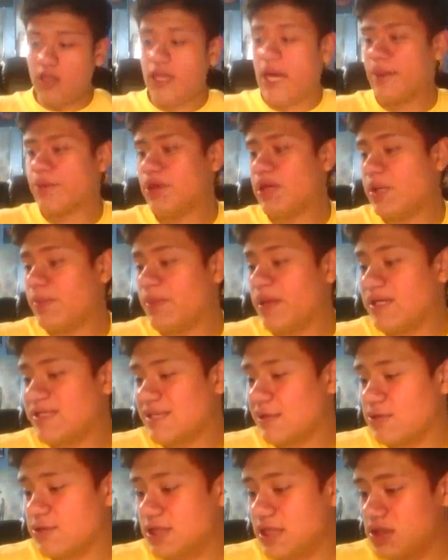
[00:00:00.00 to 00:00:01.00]
Yeah, I'm pretty
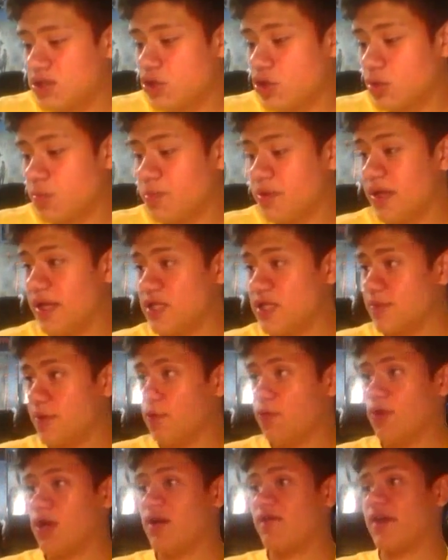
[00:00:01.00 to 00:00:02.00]
pissed I was at 3rd place,
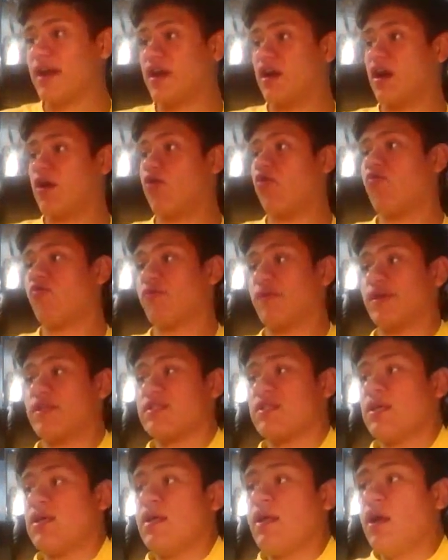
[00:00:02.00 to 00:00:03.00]
but whatever, I got over
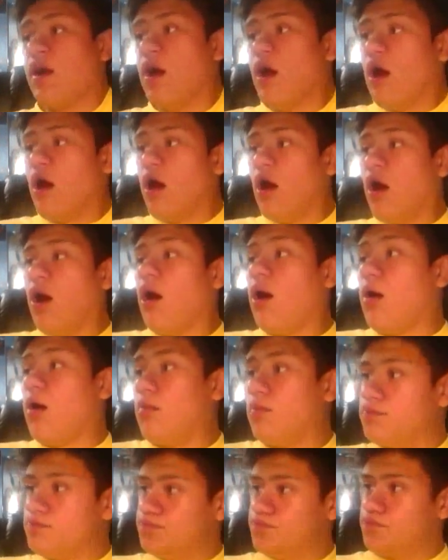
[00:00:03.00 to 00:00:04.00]
it.
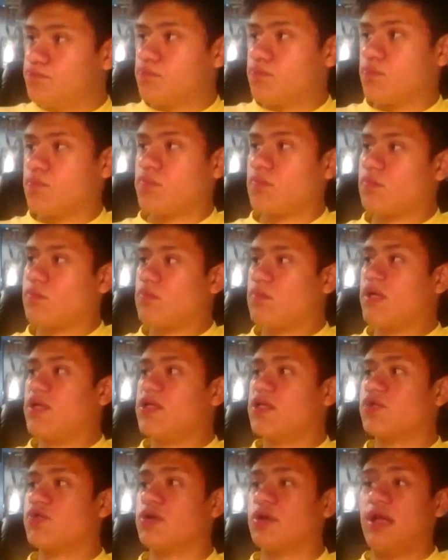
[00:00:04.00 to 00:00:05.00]
I
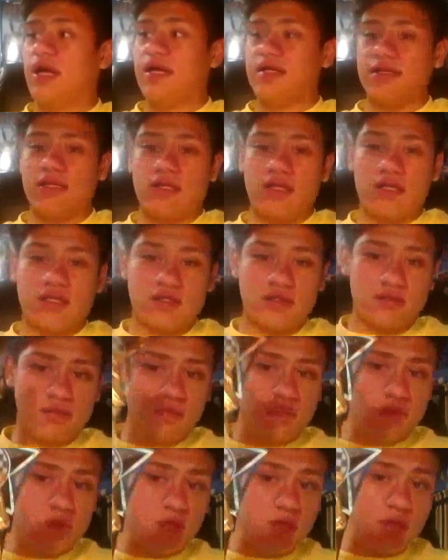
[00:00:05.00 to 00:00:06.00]
just realized that
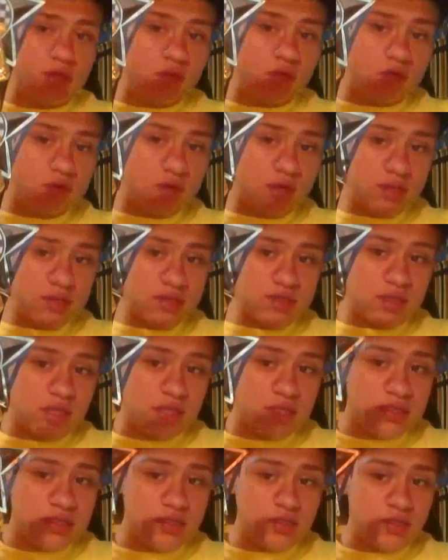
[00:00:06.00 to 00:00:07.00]
the little thing,
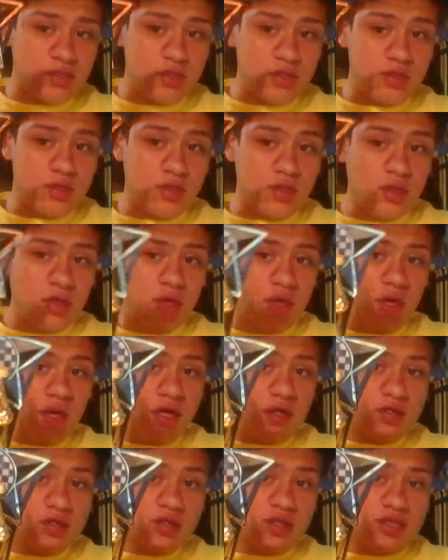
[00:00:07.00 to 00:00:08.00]
so you could,
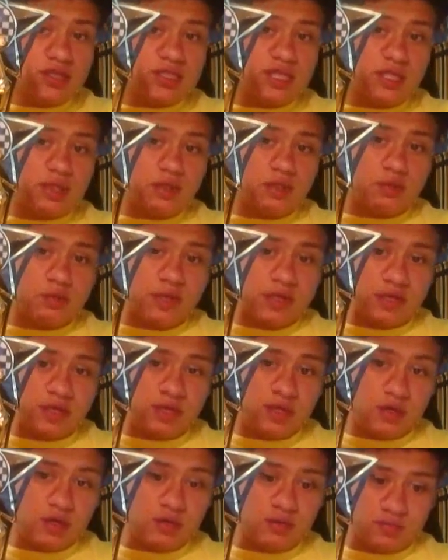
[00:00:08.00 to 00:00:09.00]
it's lenticular right
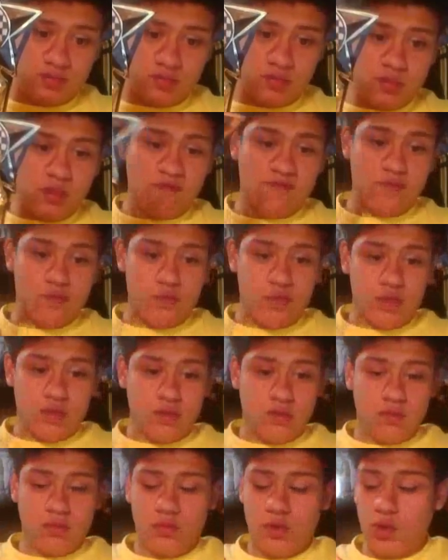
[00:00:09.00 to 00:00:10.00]
here. Never
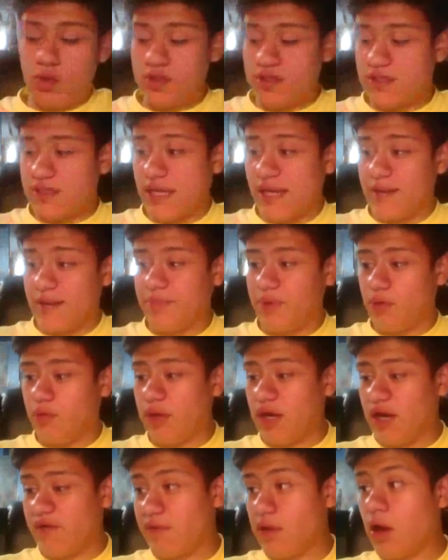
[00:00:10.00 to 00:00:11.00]
really noticed that, but
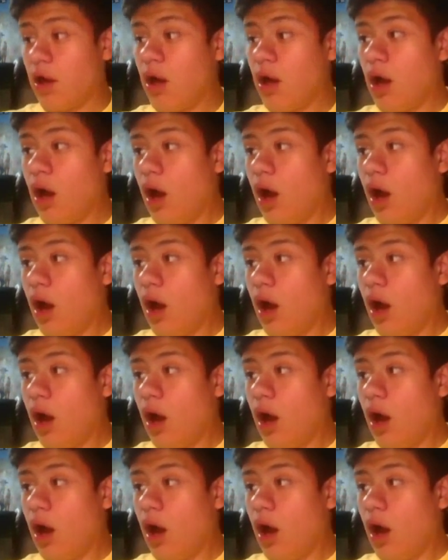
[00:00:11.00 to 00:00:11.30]
whatever.